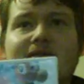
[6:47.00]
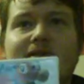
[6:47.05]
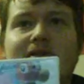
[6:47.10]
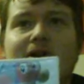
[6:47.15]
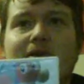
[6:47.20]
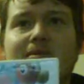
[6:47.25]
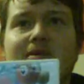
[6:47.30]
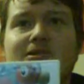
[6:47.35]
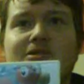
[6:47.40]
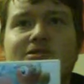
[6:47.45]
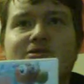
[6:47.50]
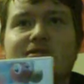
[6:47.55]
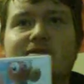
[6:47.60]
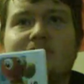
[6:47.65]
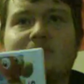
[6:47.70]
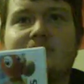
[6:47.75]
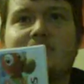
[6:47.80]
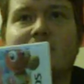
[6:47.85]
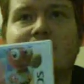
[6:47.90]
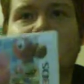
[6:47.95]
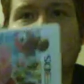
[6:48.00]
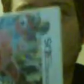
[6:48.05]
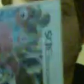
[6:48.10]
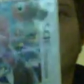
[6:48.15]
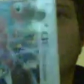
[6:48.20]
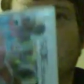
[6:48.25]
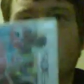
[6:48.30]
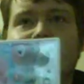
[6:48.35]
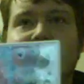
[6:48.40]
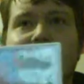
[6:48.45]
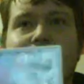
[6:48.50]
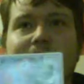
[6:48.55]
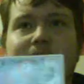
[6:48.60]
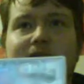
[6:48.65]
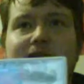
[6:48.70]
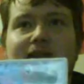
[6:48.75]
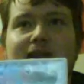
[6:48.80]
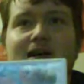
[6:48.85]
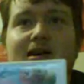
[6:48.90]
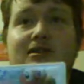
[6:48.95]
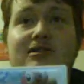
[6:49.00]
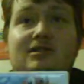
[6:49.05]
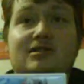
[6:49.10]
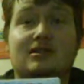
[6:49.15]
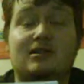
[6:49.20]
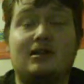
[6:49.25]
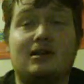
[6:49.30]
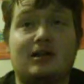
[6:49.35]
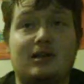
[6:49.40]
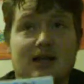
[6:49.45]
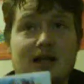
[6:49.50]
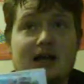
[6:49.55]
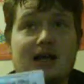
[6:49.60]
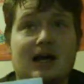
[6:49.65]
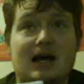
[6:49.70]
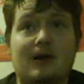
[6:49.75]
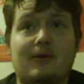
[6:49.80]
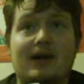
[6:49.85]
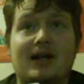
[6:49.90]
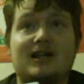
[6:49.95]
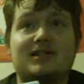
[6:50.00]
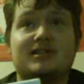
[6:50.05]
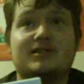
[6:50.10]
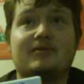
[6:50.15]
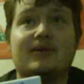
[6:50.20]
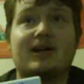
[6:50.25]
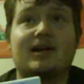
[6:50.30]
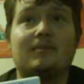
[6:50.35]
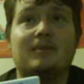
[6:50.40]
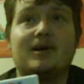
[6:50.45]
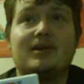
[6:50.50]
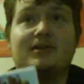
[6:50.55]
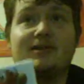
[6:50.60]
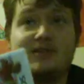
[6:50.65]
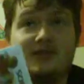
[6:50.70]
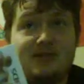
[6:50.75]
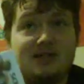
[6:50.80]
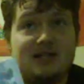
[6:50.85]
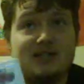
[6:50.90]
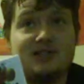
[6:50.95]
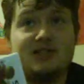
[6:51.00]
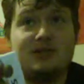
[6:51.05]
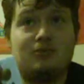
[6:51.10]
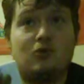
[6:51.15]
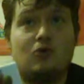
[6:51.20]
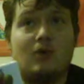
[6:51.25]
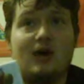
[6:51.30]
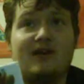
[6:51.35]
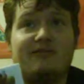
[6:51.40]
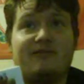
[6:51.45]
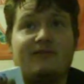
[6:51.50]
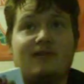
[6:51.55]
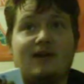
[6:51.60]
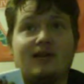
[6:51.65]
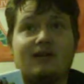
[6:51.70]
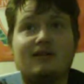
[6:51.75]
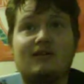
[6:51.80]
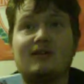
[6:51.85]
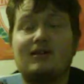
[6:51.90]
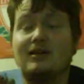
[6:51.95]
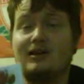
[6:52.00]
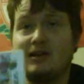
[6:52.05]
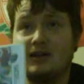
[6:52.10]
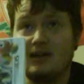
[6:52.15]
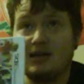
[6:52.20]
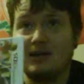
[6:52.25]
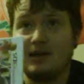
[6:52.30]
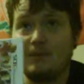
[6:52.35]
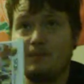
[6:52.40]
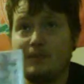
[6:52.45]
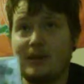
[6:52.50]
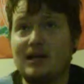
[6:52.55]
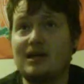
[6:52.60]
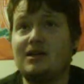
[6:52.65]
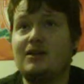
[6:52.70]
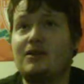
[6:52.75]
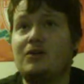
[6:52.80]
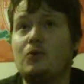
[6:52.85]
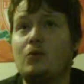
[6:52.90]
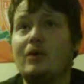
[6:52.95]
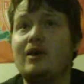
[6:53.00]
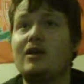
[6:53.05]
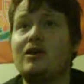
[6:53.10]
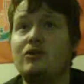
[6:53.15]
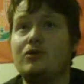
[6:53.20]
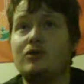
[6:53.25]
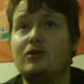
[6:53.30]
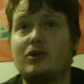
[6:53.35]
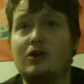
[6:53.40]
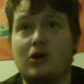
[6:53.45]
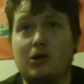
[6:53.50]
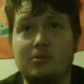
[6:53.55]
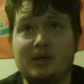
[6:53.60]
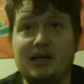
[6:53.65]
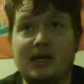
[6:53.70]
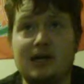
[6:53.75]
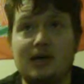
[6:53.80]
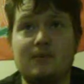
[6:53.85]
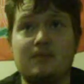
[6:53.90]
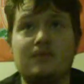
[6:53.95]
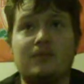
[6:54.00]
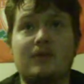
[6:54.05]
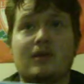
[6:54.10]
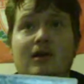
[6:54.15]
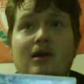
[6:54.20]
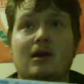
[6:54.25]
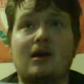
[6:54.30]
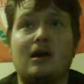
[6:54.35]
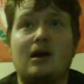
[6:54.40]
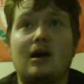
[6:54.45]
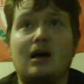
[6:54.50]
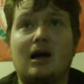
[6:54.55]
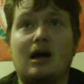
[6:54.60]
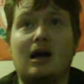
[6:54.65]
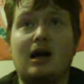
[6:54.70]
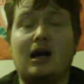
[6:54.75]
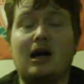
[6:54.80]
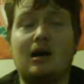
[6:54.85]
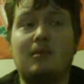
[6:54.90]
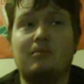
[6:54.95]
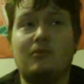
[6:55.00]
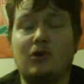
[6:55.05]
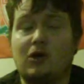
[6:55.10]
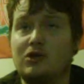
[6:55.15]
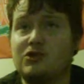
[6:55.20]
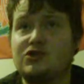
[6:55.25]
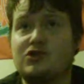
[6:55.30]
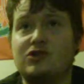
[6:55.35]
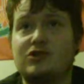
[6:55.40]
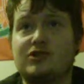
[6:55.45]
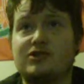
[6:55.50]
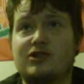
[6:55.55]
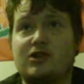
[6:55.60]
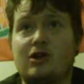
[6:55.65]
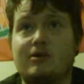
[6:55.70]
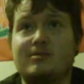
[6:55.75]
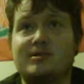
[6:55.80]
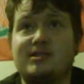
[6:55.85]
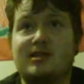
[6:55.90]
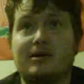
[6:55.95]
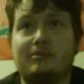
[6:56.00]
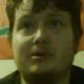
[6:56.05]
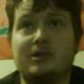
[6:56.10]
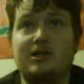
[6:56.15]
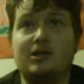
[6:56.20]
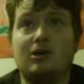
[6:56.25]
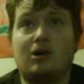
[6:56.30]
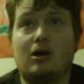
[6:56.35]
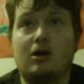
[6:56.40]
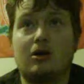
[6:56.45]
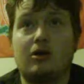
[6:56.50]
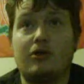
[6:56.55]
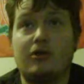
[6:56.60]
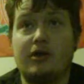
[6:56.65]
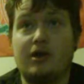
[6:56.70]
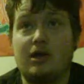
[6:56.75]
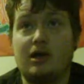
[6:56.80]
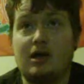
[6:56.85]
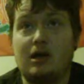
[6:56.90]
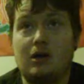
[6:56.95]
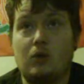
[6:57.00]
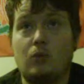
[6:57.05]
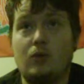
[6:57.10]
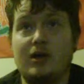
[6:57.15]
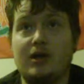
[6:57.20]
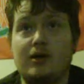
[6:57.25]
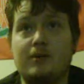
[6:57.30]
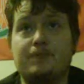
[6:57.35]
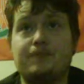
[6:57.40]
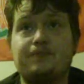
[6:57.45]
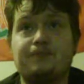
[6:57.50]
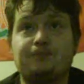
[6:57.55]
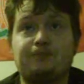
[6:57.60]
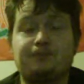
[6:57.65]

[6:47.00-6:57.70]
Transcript: Kirby's Triple Deluxe. I would actually recommend this. It's actually quite fun. Better than the Wii U Kirby game. Not as good as Kirby's Epic Yarn on the Wii.